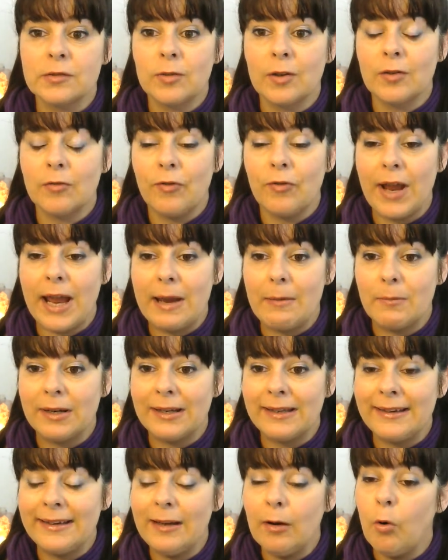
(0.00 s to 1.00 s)
with
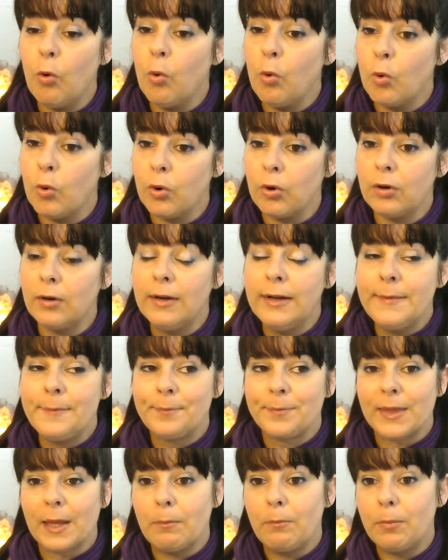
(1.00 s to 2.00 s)
family or
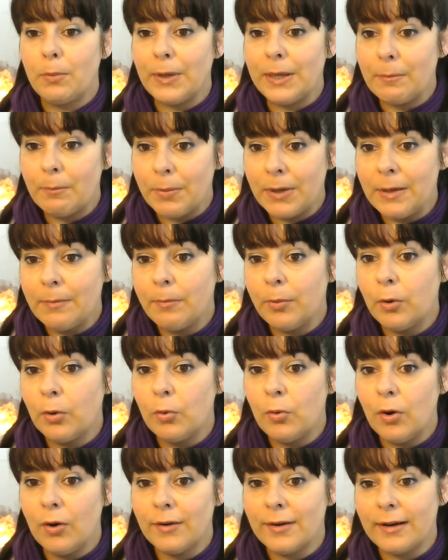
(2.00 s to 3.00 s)
people
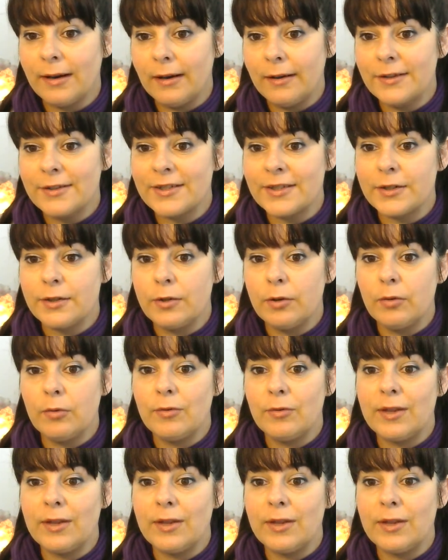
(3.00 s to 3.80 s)
who are close to you,